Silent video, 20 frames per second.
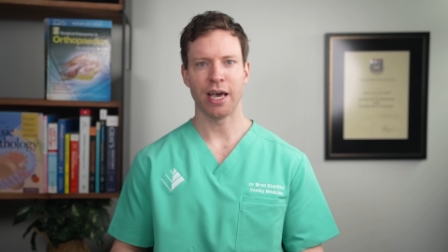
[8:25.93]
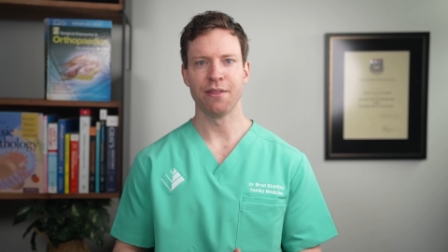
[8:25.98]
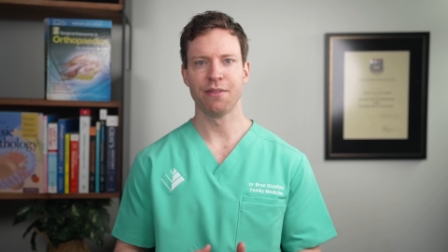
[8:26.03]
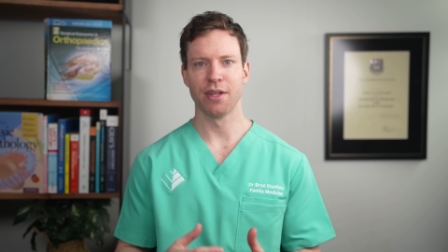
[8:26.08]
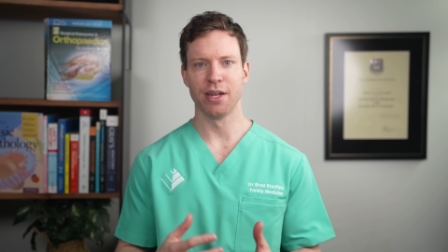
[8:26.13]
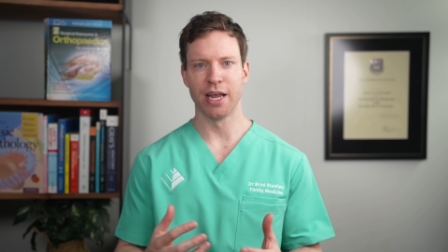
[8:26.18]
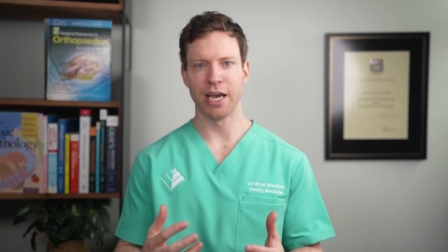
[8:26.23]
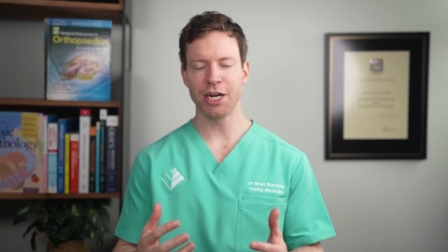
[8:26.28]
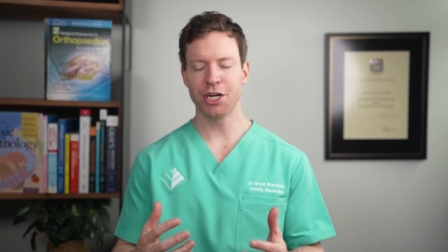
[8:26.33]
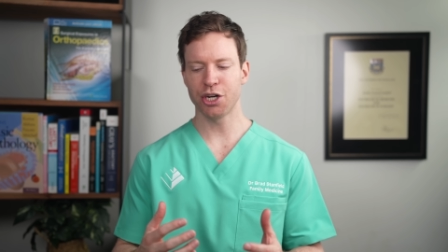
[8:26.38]
And
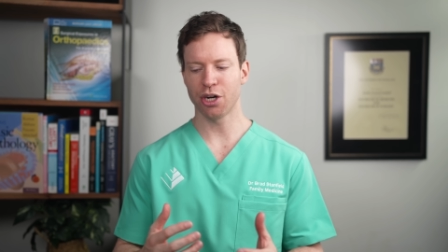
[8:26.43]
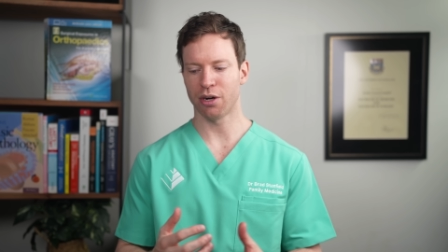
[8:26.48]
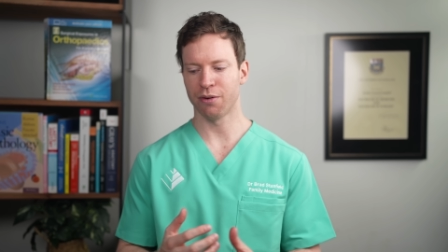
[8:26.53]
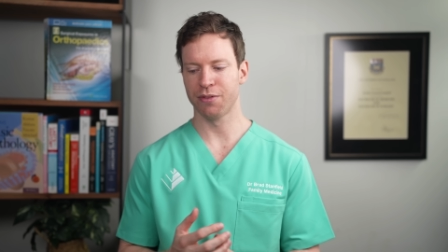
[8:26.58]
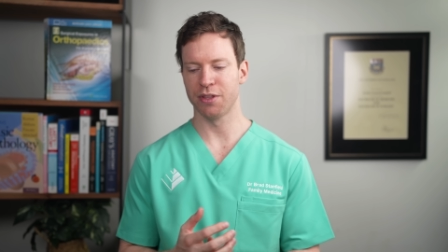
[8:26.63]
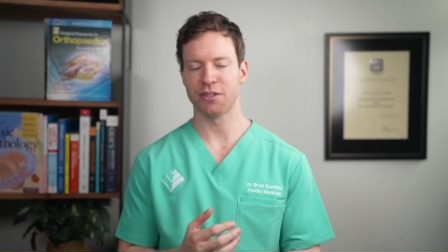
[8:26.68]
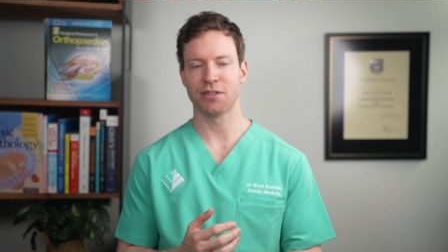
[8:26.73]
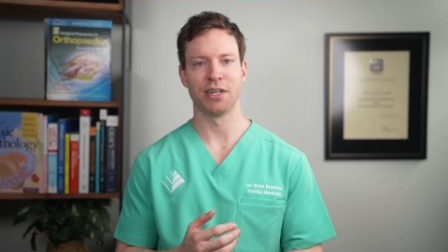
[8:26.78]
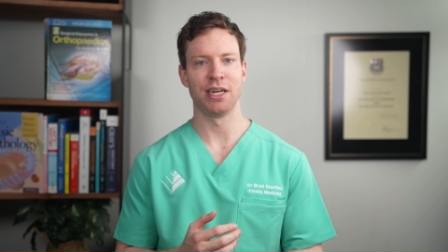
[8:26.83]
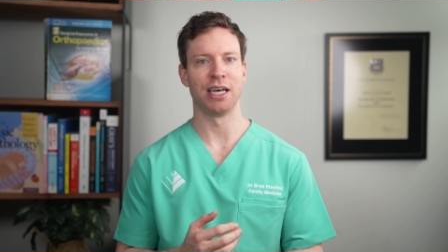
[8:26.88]
the nature
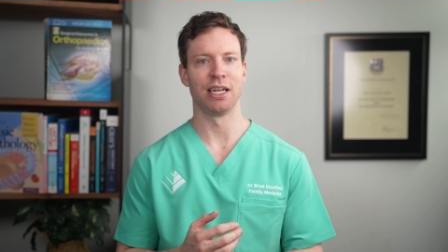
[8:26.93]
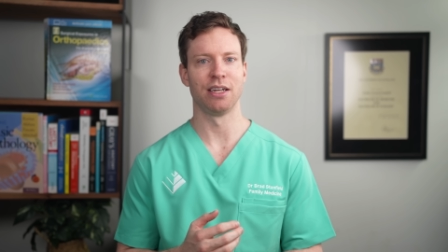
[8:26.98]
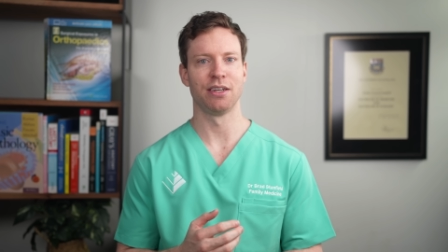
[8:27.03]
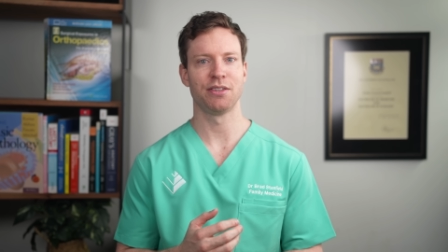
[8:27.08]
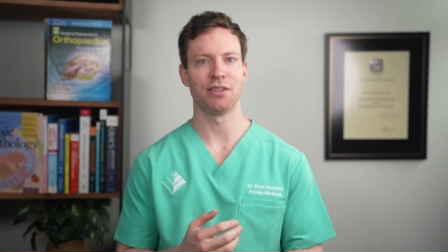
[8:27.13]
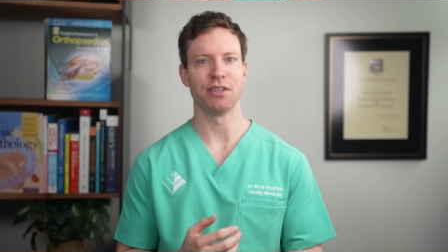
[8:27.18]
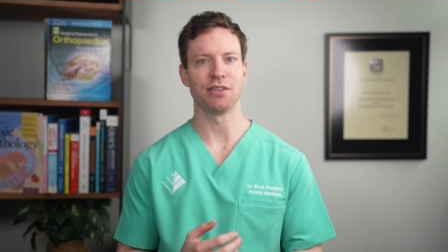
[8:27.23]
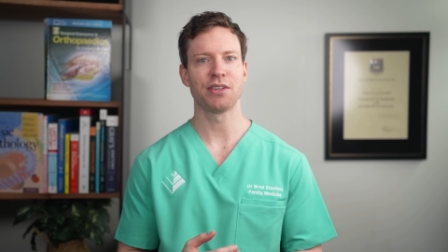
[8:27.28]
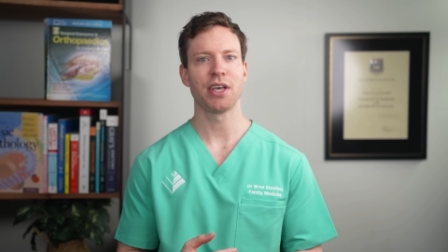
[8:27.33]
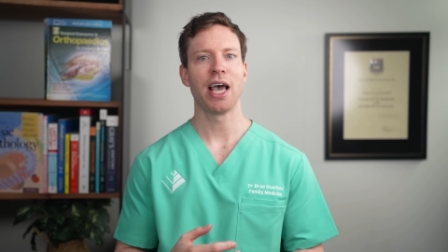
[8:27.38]
of this
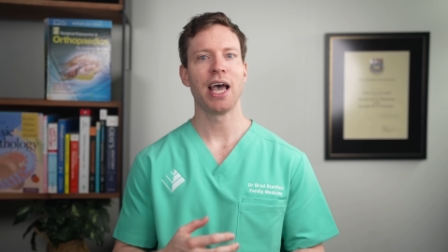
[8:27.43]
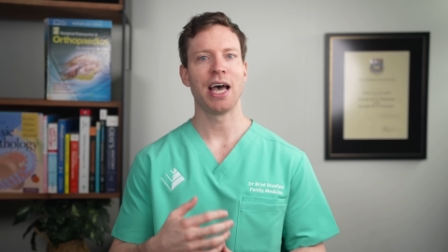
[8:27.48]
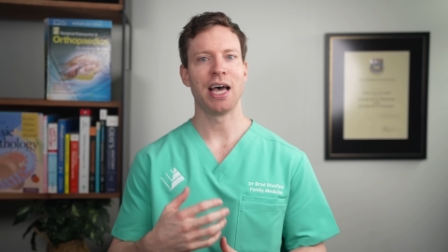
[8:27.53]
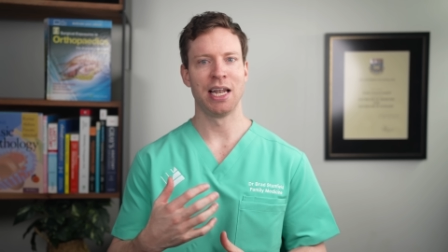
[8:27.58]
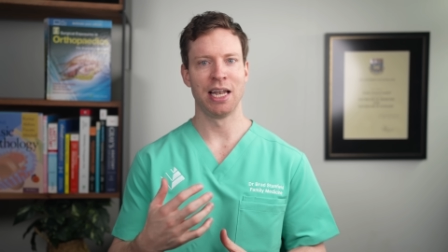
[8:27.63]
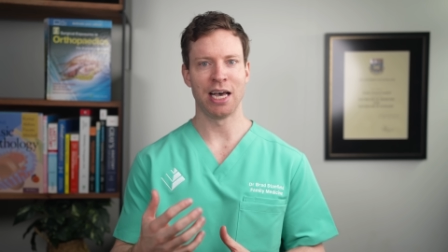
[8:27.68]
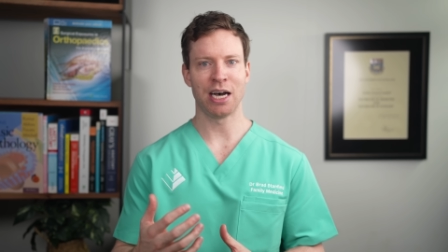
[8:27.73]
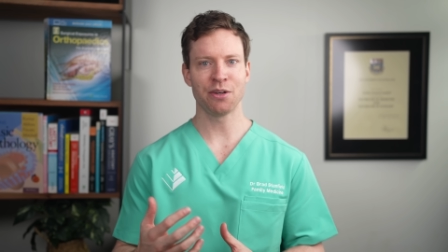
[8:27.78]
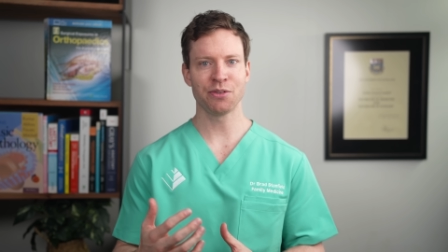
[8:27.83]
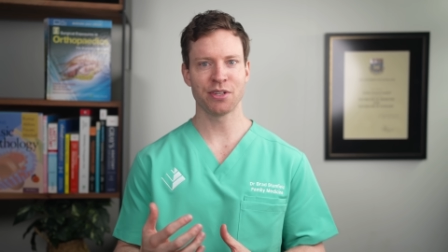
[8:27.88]
analysis
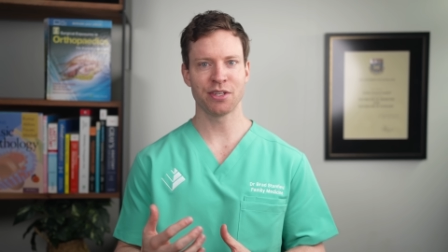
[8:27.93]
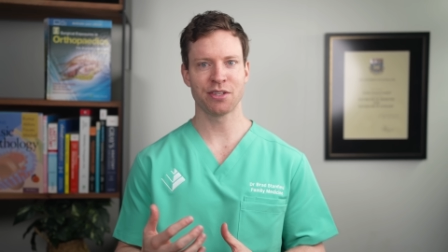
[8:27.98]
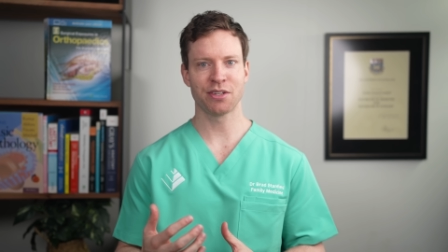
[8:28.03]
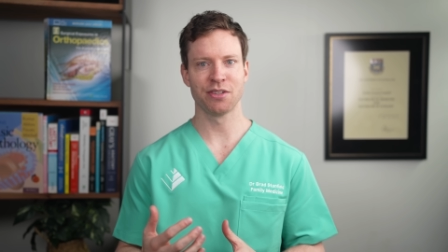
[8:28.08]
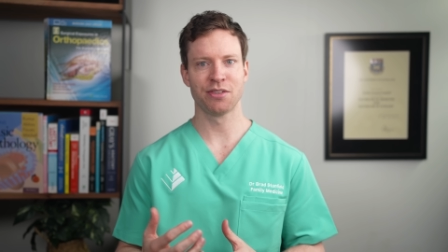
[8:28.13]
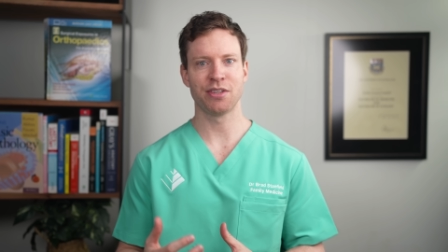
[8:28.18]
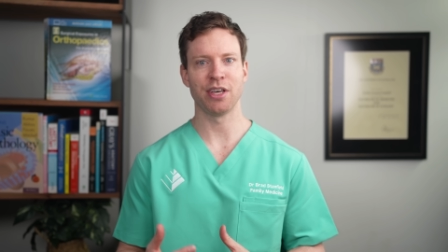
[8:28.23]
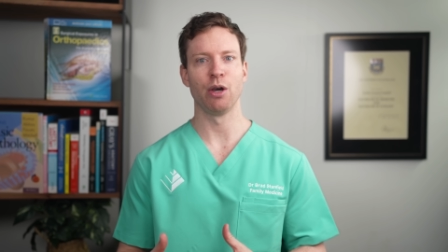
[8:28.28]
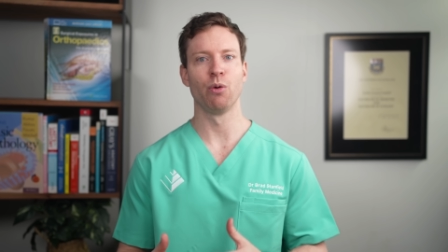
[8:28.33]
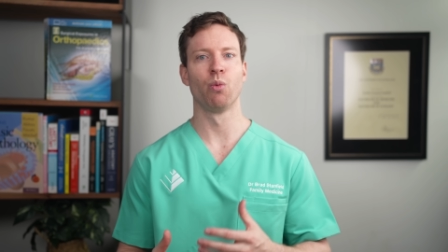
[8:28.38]
allows us
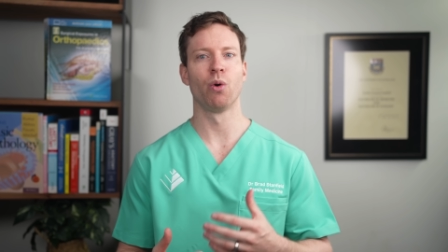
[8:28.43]
to see